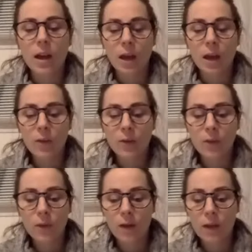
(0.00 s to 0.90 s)
If
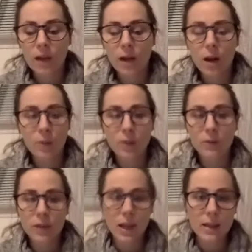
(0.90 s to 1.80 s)
within a couple of
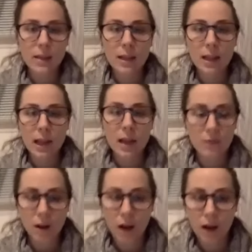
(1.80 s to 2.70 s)
days they have
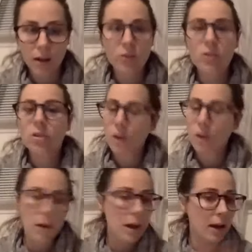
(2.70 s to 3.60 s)
not,
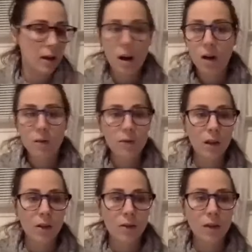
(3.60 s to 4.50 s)
go ahead and
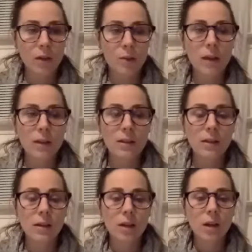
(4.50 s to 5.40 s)
unfollow them, because
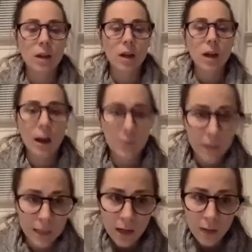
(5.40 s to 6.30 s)
how
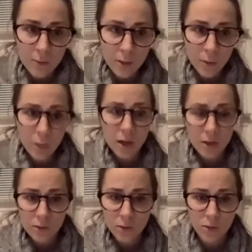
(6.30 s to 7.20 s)
many times are we
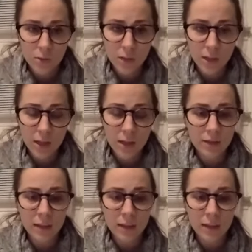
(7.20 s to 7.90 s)
on social media?